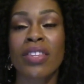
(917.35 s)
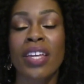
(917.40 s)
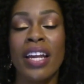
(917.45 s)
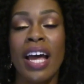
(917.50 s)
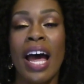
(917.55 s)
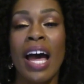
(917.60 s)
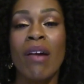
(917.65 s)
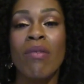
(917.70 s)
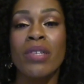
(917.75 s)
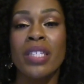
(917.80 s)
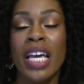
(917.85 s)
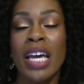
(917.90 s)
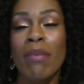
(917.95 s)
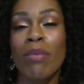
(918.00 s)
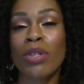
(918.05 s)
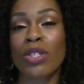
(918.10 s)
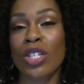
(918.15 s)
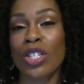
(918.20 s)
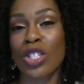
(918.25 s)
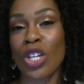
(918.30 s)
that I was
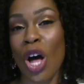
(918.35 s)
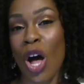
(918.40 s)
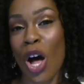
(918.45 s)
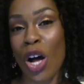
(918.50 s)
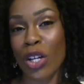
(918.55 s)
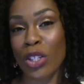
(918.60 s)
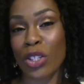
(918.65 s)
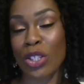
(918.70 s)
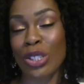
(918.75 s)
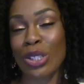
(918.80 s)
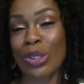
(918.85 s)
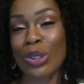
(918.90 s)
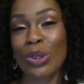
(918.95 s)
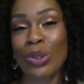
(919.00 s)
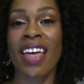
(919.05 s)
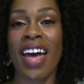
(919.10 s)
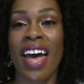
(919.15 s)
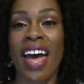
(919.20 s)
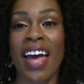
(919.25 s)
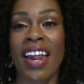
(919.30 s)
able to talk
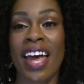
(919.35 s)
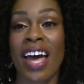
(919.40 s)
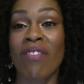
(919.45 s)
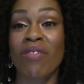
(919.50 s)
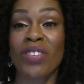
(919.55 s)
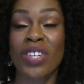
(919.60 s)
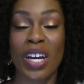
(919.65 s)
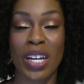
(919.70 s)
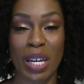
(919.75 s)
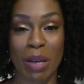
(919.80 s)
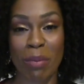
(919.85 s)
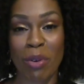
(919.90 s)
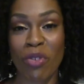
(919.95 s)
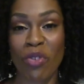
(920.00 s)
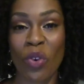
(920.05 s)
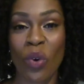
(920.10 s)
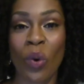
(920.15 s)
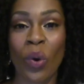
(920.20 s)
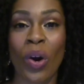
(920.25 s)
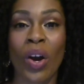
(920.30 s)
to that have done it
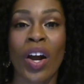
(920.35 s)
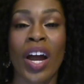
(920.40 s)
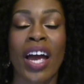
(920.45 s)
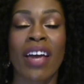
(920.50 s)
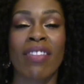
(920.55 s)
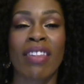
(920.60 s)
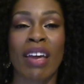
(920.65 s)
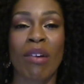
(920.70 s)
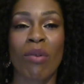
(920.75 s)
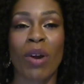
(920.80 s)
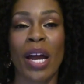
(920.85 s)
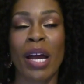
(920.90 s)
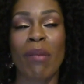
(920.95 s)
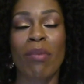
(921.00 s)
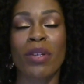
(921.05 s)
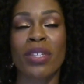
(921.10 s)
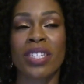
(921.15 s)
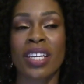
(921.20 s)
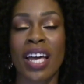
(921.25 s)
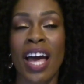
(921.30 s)
before, and they were
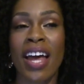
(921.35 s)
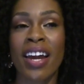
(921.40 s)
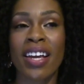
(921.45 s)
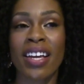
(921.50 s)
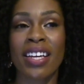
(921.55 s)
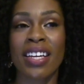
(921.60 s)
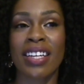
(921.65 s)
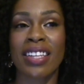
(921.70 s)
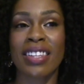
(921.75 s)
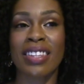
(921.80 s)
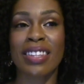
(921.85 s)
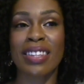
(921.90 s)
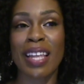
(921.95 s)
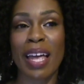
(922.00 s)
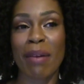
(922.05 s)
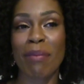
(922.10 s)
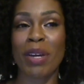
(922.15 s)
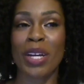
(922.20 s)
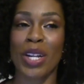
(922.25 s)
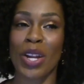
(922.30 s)
able to kind of
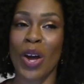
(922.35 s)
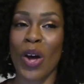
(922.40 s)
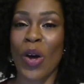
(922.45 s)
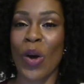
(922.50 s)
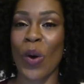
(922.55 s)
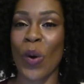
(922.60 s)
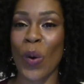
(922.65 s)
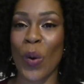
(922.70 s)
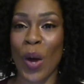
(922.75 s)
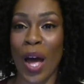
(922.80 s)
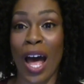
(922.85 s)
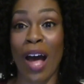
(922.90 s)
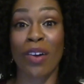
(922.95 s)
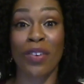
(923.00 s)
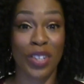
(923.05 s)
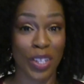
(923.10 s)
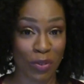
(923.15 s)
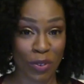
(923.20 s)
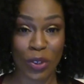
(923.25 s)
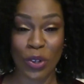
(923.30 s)
let me know
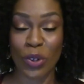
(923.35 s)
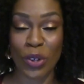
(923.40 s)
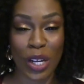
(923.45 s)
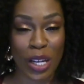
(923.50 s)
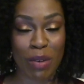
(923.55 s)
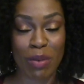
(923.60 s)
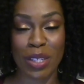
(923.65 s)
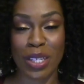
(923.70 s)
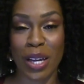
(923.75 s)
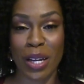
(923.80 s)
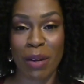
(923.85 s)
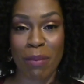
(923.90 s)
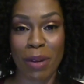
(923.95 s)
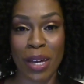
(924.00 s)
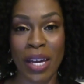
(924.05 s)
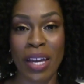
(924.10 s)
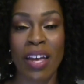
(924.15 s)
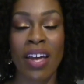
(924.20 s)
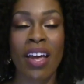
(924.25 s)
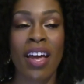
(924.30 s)
how difficult it was going to
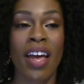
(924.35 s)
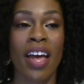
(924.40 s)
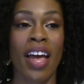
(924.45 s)
be